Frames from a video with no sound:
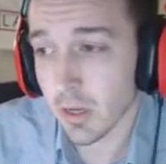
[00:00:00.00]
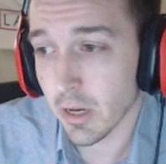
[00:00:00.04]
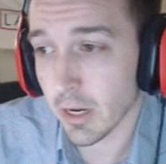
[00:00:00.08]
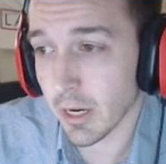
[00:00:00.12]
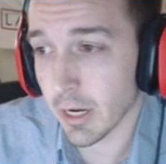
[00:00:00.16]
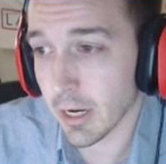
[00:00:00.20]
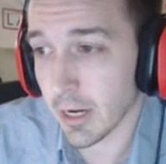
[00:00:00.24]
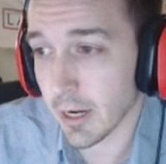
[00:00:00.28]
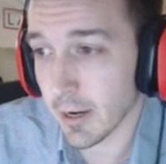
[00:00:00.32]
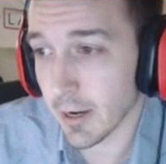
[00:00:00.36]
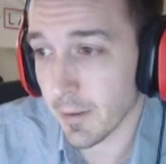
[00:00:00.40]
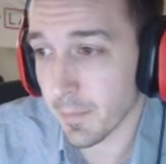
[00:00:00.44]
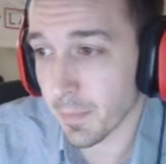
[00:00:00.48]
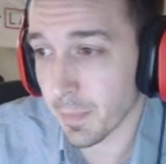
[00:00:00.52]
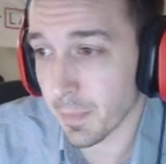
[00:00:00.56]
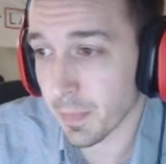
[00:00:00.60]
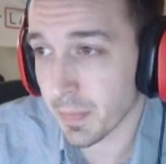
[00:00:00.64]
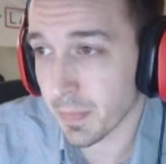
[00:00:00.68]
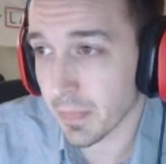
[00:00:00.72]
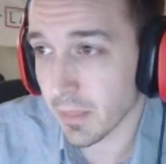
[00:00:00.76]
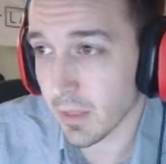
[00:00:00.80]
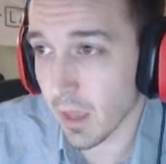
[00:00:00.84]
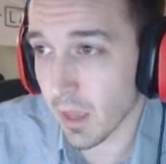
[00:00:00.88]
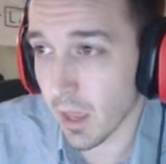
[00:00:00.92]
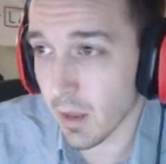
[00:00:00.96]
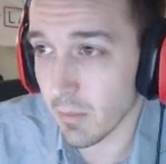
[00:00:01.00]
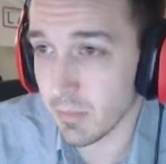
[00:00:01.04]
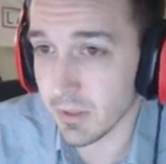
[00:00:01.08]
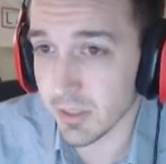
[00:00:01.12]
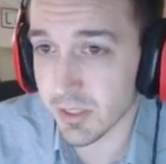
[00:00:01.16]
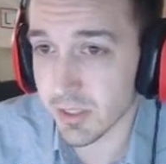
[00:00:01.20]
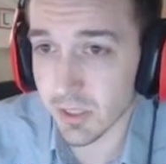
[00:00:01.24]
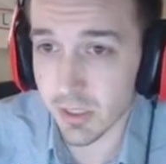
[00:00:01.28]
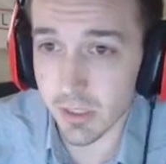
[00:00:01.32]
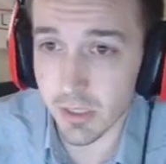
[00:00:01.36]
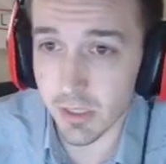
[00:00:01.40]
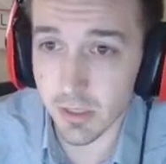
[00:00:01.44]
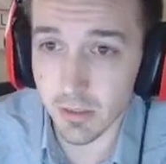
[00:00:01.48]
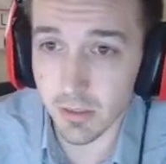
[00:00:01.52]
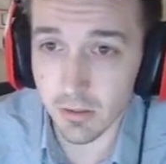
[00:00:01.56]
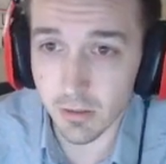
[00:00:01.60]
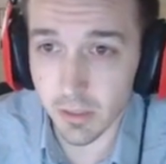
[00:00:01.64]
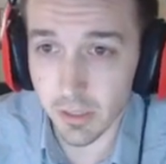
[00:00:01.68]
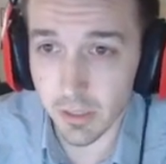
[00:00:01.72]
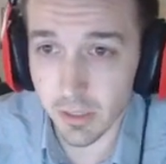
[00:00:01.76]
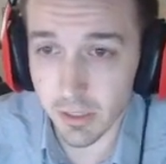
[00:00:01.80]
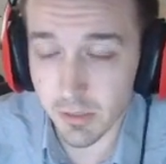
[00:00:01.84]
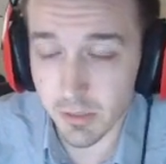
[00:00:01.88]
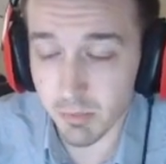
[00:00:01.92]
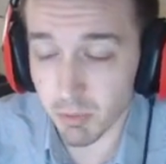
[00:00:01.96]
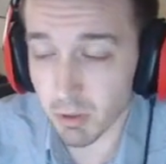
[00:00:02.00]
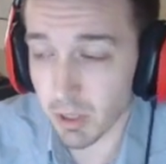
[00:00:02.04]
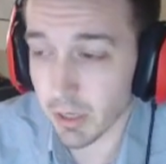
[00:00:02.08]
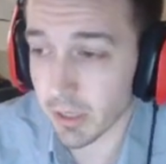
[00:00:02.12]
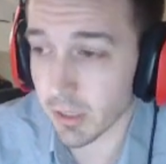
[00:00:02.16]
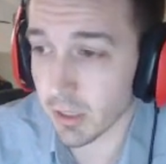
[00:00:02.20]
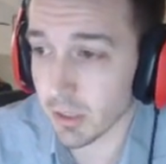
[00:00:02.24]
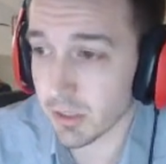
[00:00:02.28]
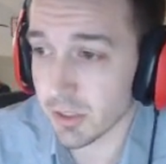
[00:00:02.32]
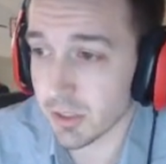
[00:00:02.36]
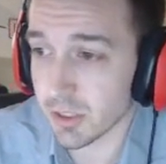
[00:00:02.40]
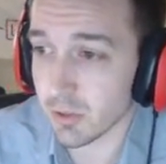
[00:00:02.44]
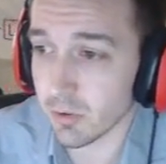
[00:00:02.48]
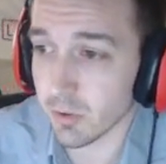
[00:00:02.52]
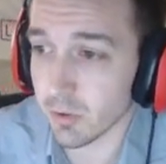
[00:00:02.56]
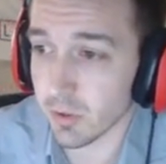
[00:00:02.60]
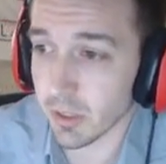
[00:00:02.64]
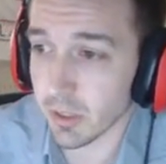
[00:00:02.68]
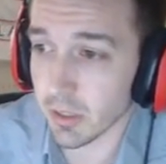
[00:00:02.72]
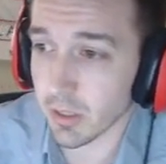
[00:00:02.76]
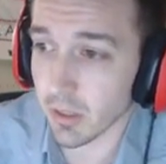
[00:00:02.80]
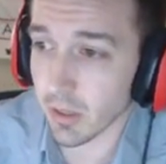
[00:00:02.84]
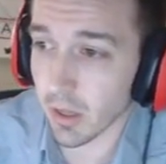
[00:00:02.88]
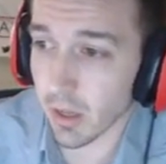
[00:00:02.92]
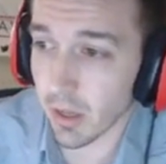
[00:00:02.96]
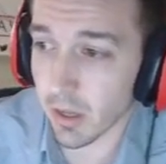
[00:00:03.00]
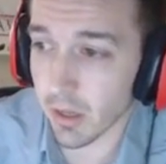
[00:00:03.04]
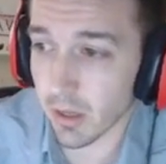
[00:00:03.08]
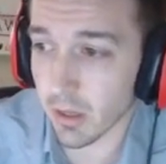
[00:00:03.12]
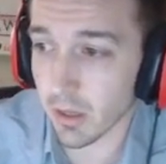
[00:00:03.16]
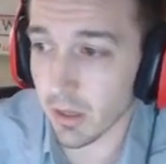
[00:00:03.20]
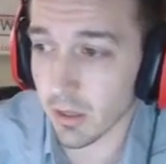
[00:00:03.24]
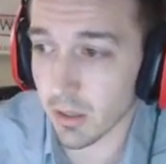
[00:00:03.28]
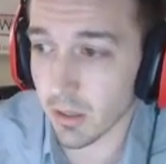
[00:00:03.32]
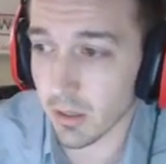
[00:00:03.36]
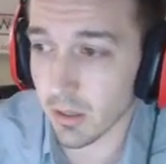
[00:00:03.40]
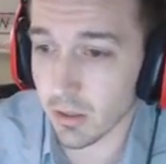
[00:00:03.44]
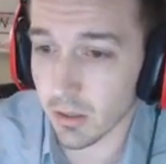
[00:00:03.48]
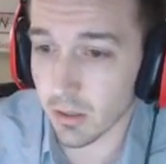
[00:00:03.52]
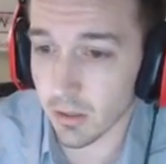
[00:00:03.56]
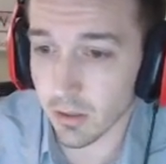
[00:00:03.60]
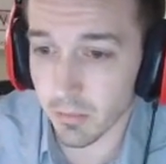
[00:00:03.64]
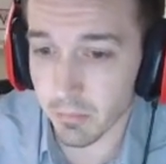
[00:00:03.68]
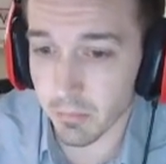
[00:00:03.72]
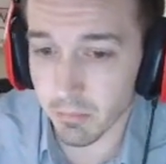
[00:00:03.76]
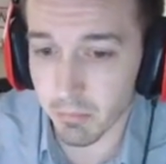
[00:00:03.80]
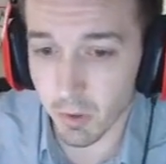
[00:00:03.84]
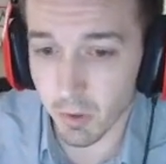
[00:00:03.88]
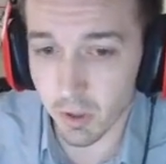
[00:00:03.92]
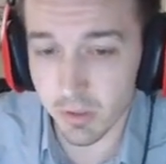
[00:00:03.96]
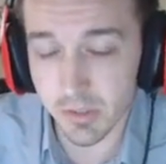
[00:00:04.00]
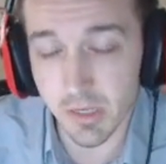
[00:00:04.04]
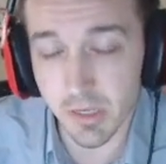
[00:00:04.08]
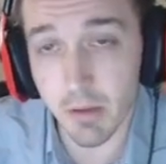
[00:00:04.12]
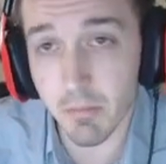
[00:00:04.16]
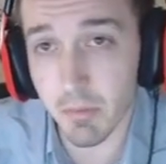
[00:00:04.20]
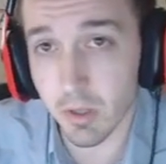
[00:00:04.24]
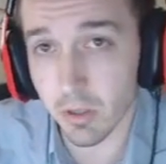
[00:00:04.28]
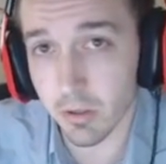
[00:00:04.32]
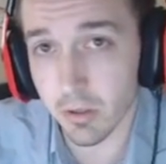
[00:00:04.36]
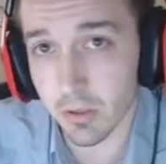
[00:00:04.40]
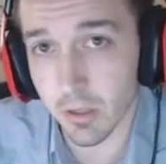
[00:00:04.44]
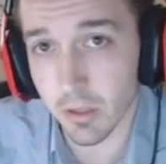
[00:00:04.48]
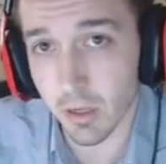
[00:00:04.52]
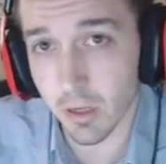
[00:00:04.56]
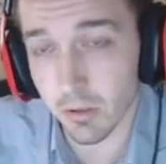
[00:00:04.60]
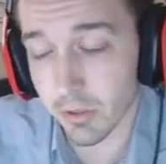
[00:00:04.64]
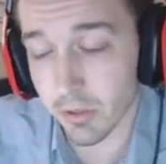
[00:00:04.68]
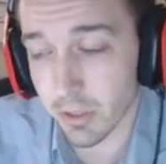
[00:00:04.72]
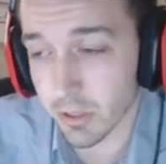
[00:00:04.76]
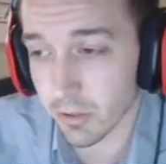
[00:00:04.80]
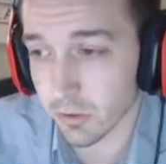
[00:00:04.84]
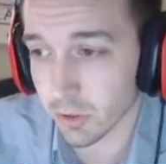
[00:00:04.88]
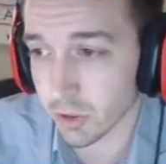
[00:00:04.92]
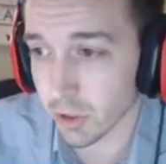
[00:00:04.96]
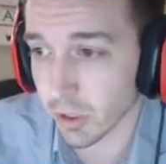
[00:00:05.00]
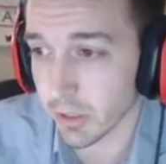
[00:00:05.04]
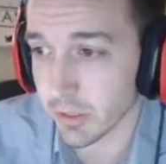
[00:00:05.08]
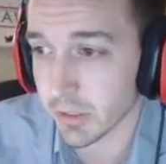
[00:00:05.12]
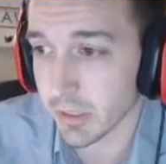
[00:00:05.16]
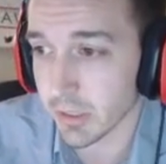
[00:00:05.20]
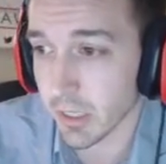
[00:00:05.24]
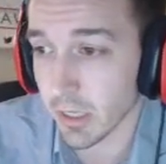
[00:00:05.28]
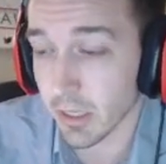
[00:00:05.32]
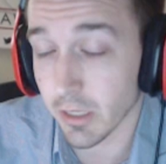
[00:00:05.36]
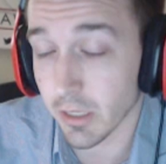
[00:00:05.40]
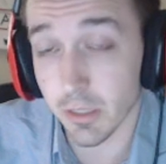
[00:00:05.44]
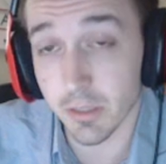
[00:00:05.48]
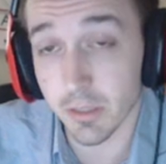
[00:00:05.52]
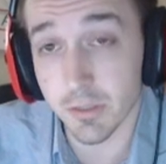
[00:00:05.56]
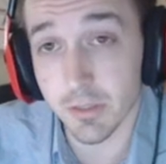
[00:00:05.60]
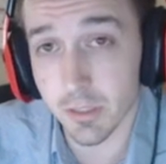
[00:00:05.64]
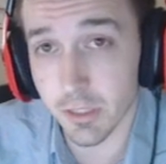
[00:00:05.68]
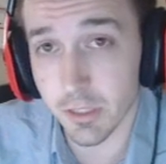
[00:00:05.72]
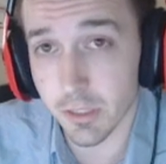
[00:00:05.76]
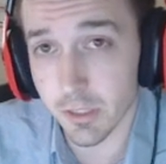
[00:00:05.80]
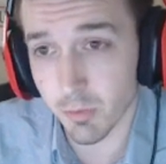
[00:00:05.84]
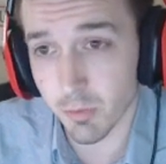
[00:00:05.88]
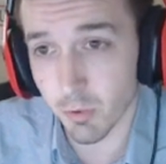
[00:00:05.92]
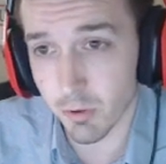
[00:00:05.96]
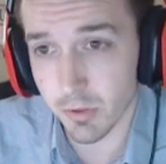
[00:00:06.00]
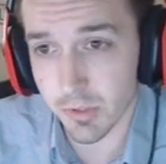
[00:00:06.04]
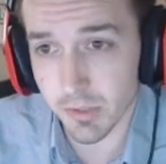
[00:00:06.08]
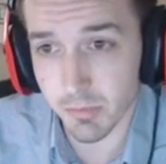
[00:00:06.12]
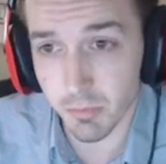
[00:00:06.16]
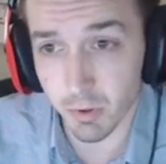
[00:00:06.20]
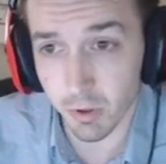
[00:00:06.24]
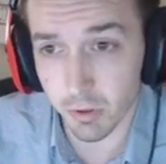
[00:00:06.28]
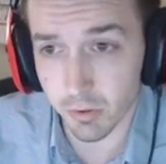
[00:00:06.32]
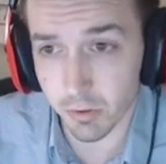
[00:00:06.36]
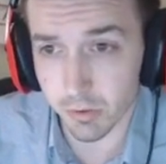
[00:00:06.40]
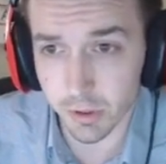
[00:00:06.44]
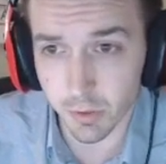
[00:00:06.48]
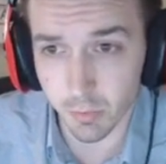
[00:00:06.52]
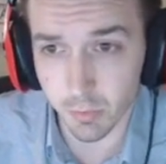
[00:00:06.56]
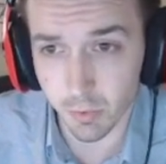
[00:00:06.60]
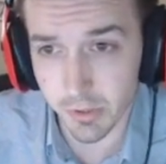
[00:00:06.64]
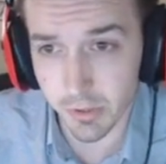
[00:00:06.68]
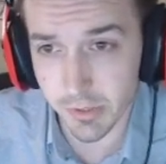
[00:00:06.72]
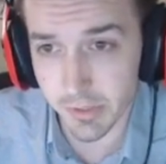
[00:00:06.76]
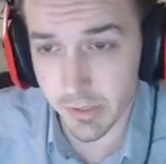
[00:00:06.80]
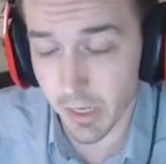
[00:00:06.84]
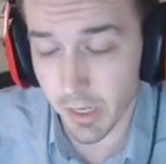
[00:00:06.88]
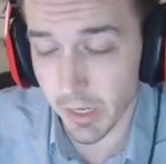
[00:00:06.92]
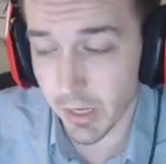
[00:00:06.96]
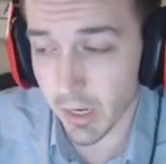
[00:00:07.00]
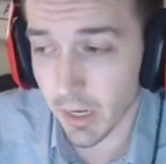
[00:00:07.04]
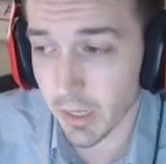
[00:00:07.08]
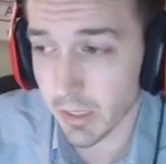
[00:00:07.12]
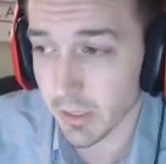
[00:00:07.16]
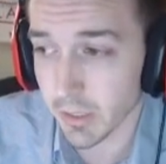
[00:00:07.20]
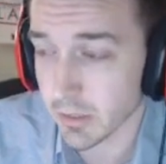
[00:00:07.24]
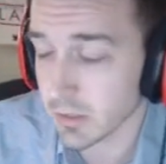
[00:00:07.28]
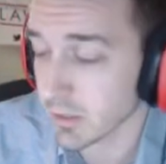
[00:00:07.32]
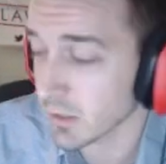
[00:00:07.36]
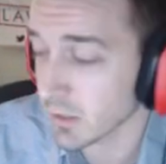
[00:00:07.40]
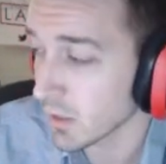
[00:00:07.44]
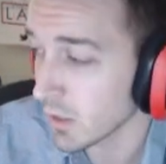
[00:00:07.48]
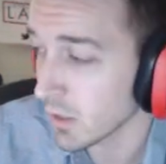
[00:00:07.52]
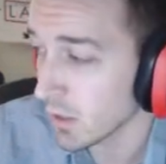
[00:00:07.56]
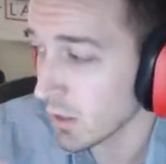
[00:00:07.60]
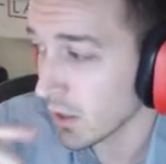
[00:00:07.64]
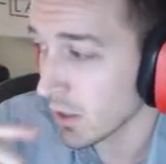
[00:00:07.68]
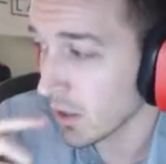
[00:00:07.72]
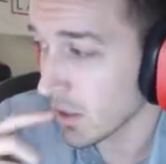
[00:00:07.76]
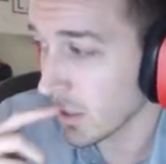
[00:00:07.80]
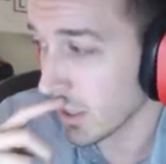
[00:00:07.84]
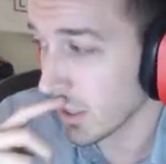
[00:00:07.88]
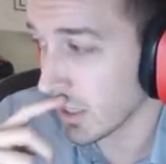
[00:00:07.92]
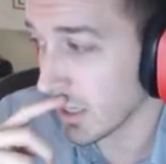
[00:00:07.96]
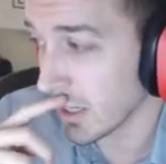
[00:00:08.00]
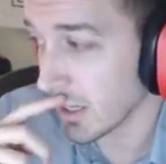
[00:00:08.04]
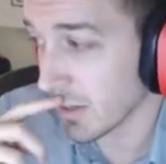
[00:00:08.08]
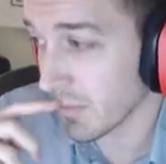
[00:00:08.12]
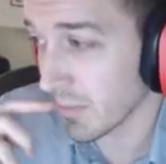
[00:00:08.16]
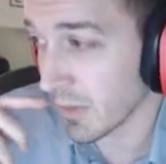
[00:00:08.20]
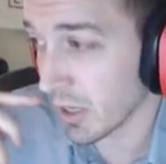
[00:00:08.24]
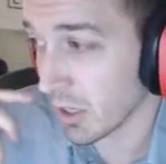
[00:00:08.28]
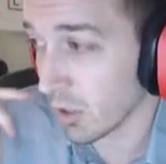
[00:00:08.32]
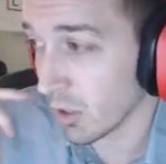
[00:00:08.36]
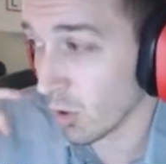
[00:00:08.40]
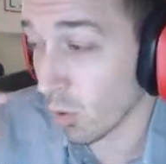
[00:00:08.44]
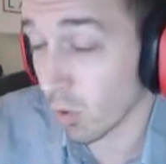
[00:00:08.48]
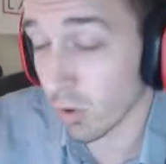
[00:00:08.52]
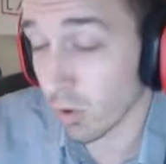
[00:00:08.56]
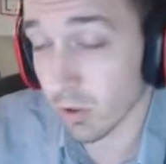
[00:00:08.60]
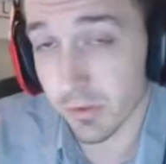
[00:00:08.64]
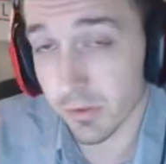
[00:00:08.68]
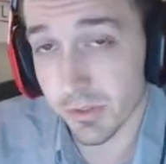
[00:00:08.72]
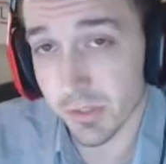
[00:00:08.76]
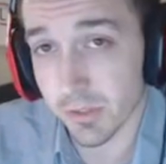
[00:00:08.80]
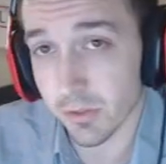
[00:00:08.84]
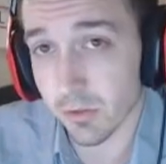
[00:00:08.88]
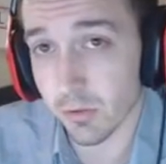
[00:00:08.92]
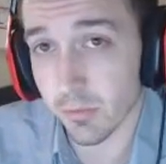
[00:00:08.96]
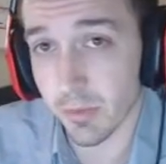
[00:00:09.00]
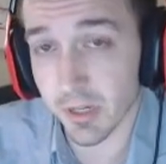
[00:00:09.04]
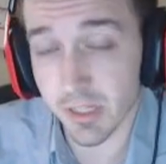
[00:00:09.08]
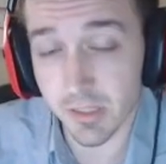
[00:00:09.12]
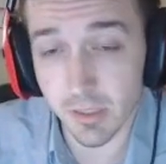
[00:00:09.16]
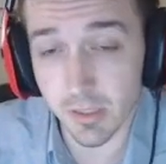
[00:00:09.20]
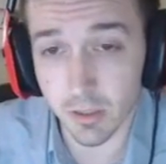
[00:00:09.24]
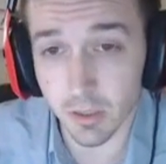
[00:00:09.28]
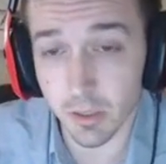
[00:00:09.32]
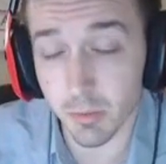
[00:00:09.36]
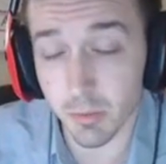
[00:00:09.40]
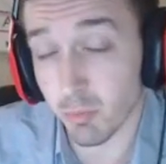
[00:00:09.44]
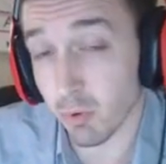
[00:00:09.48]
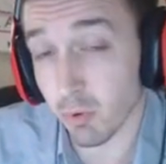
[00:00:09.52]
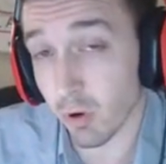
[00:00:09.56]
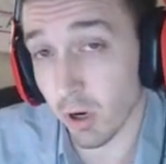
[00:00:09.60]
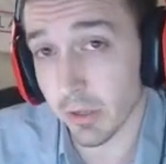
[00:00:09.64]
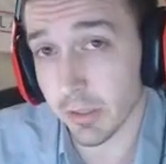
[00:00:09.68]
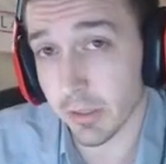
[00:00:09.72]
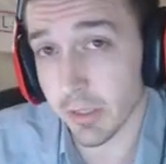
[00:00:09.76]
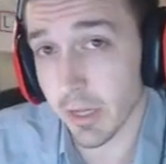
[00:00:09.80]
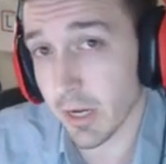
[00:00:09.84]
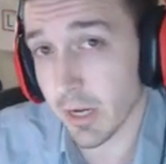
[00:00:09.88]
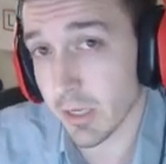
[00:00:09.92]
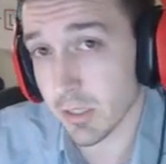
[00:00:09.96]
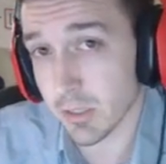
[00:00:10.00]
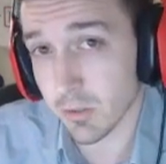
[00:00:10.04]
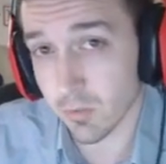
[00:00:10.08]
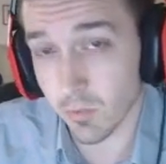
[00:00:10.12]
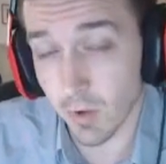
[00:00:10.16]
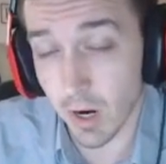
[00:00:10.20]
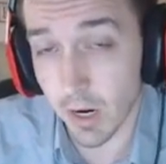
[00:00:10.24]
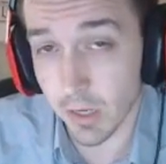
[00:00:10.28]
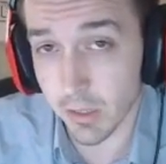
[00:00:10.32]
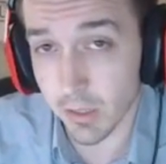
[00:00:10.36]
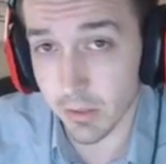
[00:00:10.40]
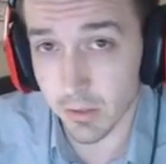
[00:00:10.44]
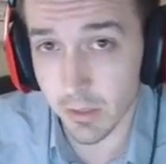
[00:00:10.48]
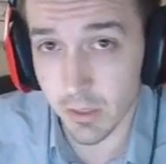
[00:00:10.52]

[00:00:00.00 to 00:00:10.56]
Um, N B C is planning on doing a multi-million dollar deal trying to get into esports in partnership with the Psyonix um, in order to basically broadcast Rocket